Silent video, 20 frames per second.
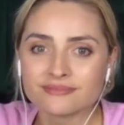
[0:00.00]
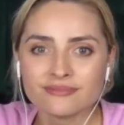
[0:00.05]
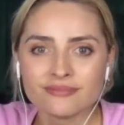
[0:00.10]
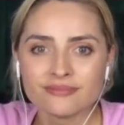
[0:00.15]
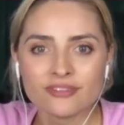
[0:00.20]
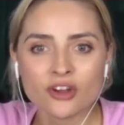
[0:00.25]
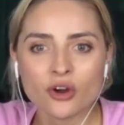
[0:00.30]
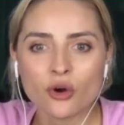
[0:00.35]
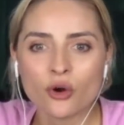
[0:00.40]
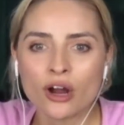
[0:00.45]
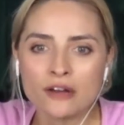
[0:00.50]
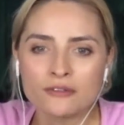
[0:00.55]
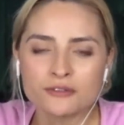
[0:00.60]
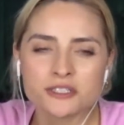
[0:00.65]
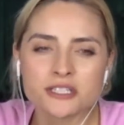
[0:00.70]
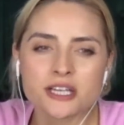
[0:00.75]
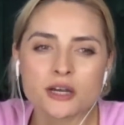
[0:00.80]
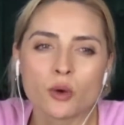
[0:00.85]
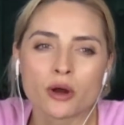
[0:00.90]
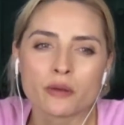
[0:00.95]
or have just
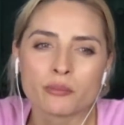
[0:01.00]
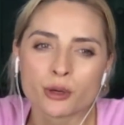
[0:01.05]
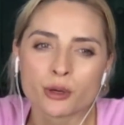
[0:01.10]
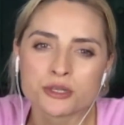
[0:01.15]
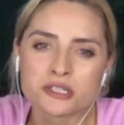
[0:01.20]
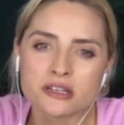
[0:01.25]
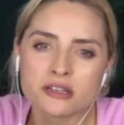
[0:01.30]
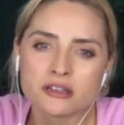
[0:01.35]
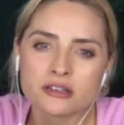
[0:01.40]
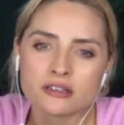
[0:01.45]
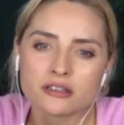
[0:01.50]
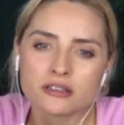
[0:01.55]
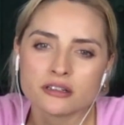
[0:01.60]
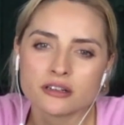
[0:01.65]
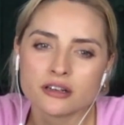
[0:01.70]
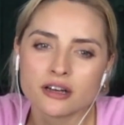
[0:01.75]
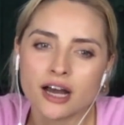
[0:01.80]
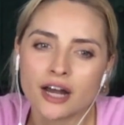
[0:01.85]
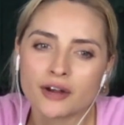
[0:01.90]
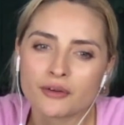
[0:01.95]
like one person.
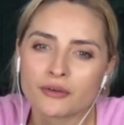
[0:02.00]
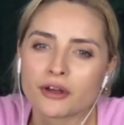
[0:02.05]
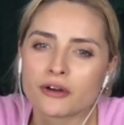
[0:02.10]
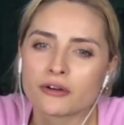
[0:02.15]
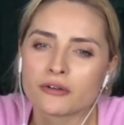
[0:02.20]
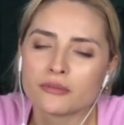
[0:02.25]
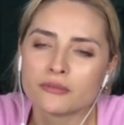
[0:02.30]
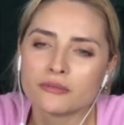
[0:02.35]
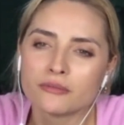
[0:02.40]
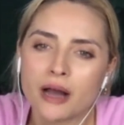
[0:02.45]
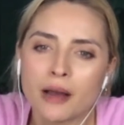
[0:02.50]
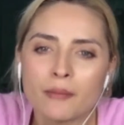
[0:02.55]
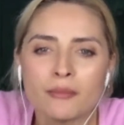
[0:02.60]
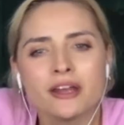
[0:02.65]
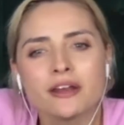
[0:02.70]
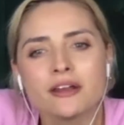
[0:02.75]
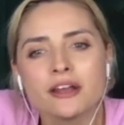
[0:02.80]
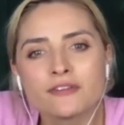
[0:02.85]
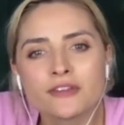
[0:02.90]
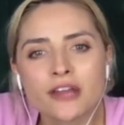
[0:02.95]
I don't know. I mean,
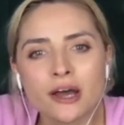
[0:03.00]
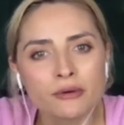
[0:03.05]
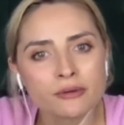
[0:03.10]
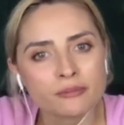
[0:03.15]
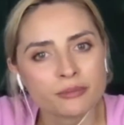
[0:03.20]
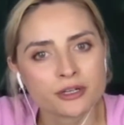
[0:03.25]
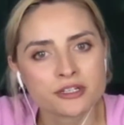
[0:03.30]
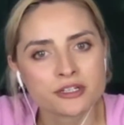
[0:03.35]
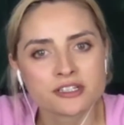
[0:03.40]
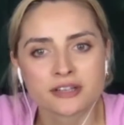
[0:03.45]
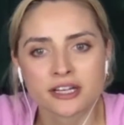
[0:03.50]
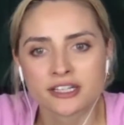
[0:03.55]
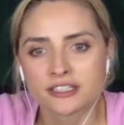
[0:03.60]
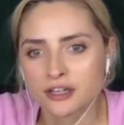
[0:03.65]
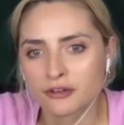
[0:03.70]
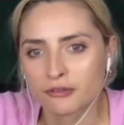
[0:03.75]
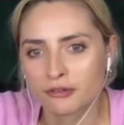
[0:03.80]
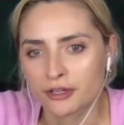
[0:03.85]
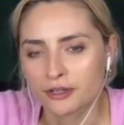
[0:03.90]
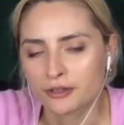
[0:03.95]
if that one person likes our
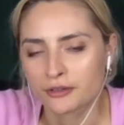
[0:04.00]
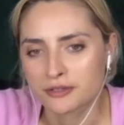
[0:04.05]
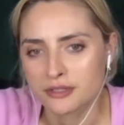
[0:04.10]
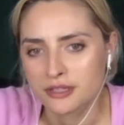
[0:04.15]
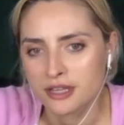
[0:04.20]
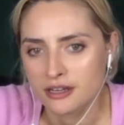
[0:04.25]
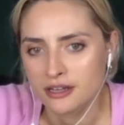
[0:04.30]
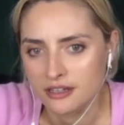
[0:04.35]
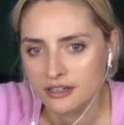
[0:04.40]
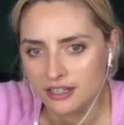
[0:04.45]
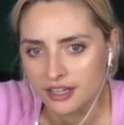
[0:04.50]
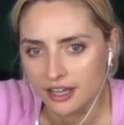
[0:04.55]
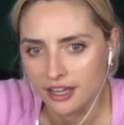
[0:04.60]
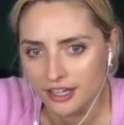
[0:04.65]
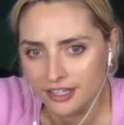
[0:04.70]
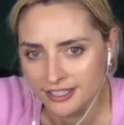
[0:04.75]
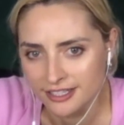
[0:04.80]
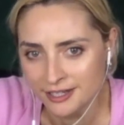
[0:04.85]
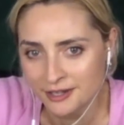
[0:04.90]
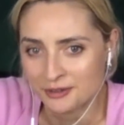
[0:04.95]
videos, then I
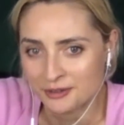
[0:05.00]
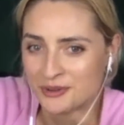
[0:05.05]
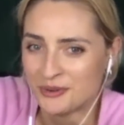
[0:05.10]
guess it's